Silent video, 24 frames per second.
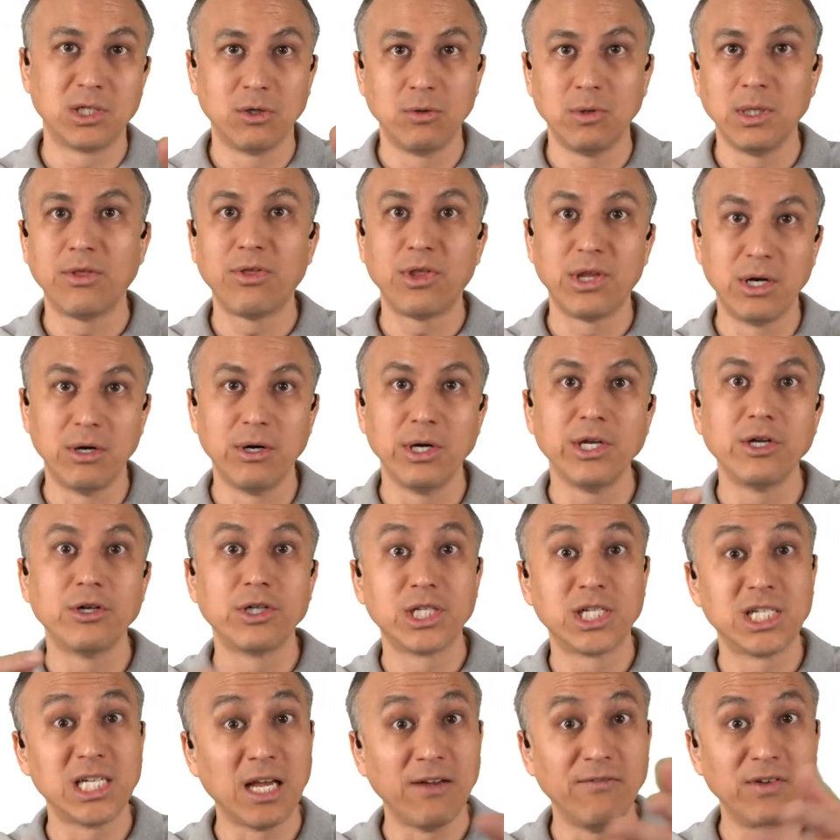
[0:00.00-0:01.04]
So in theory,
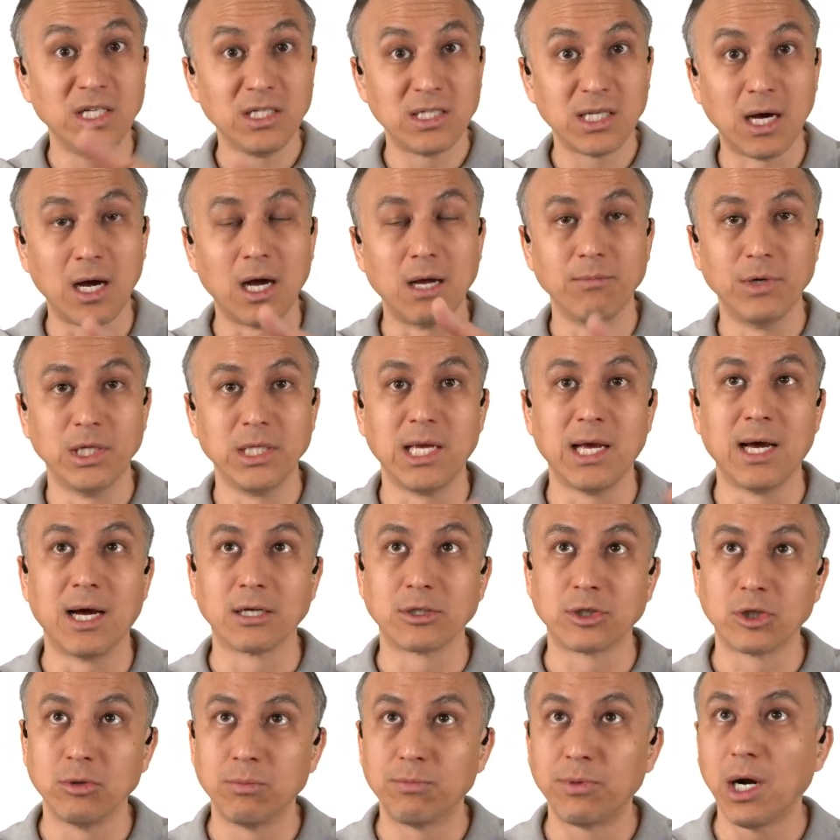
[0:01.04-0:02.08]
you're saving time on the
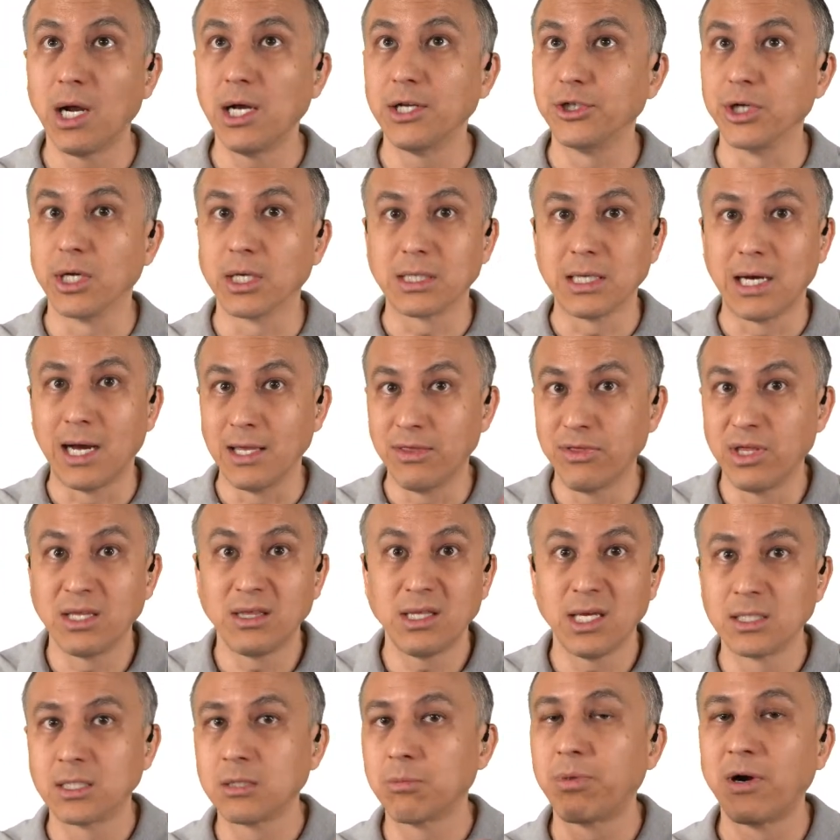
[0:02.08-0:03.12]
actual project. I
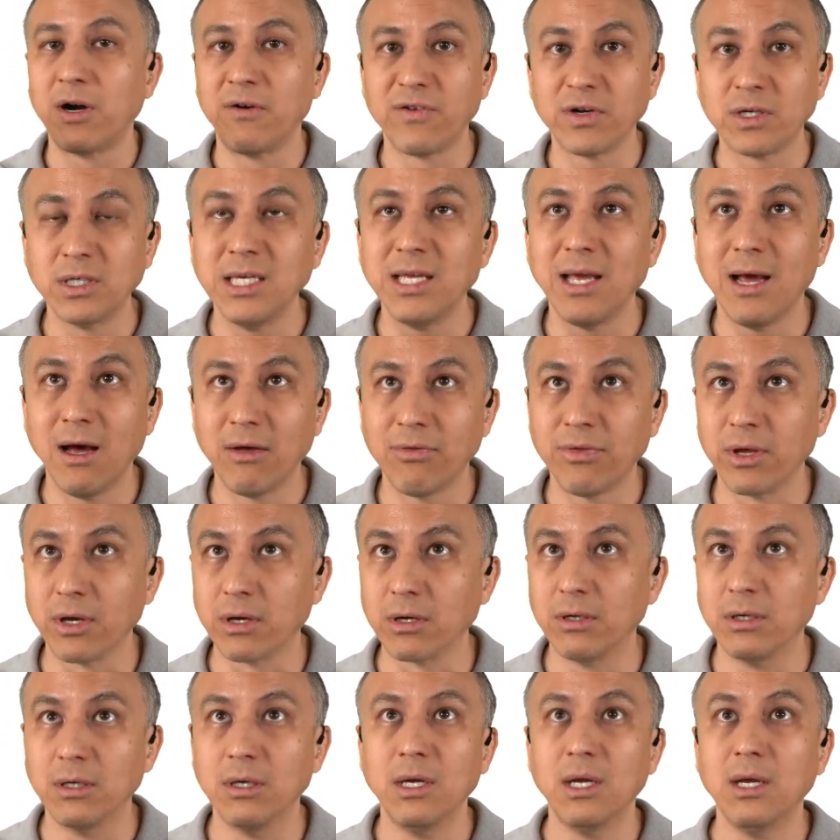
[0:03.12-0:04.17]
think that's perfectly
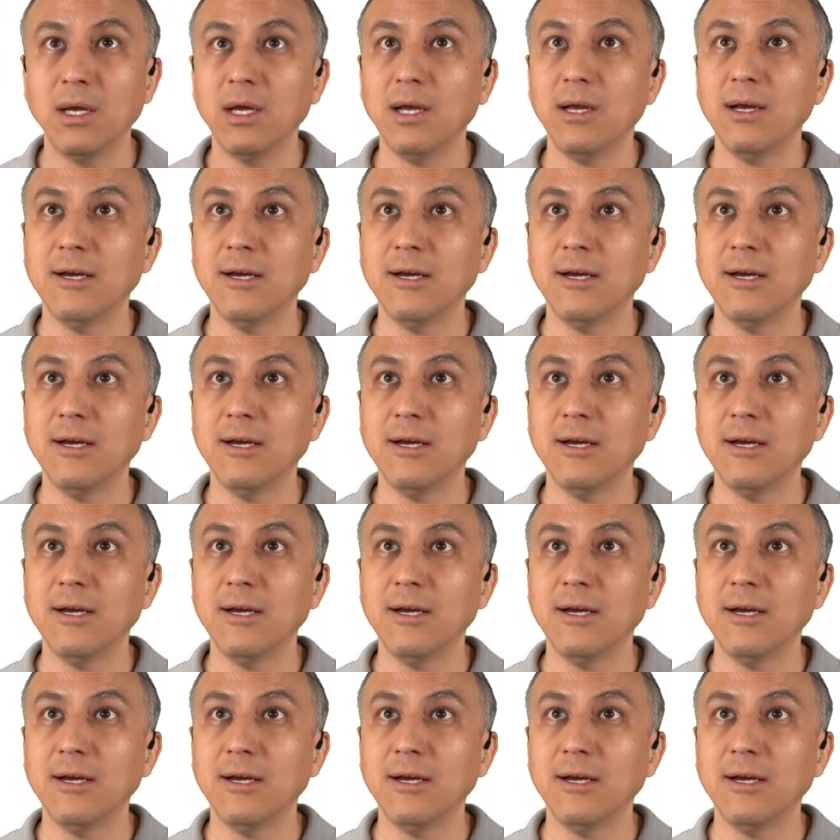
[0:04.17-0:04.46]
ethical.